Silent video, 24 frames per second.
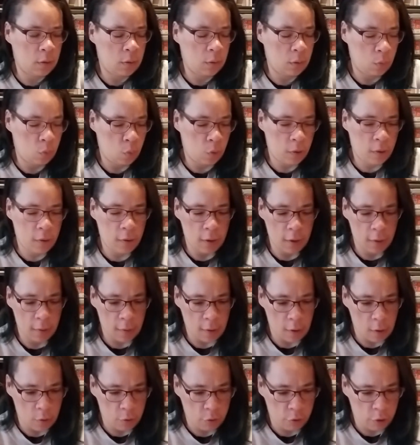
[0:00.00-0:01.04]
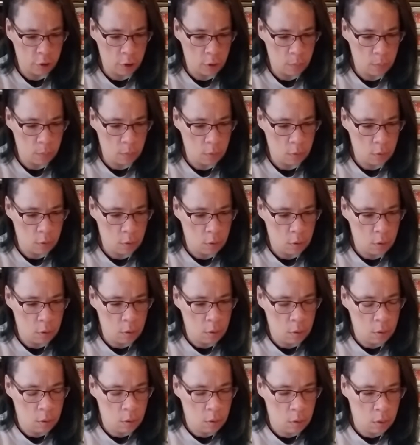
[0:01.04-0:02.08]
what's the designer's name?
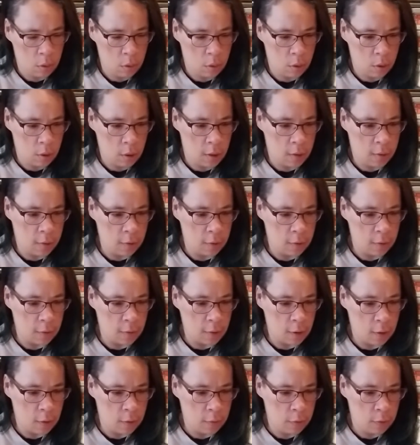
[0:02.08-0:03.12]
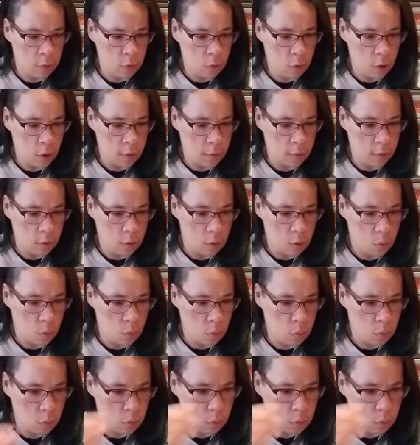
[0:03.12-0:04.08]
It's a designer that you guys know,